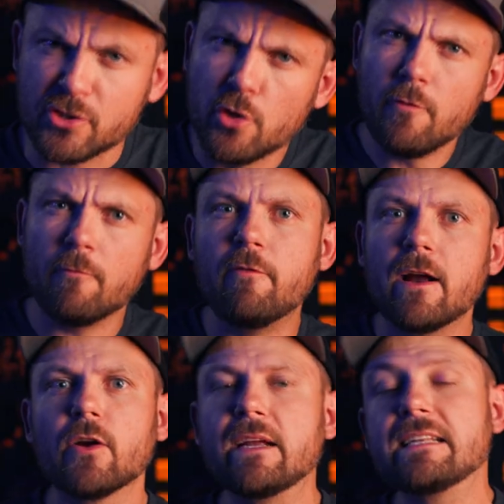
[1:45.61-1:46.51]
2
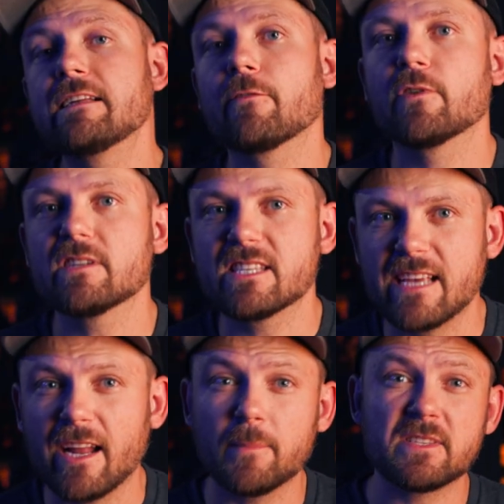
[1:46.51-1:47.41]
very different
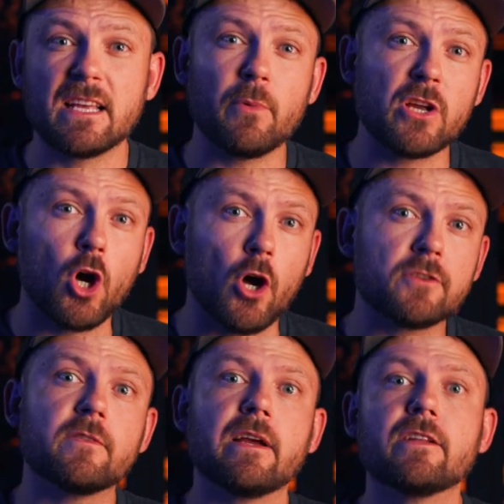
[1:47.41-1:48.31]
setups that we
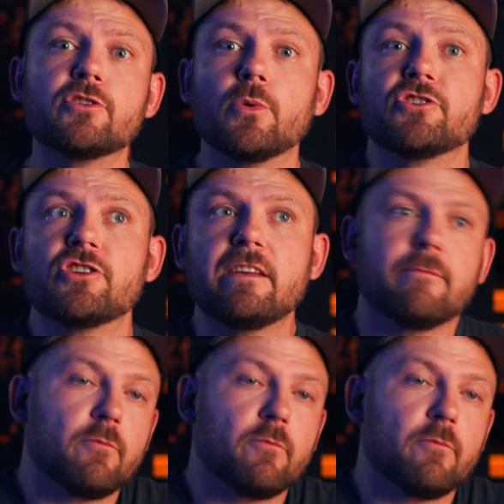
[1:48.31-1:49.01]
cultivated to achieve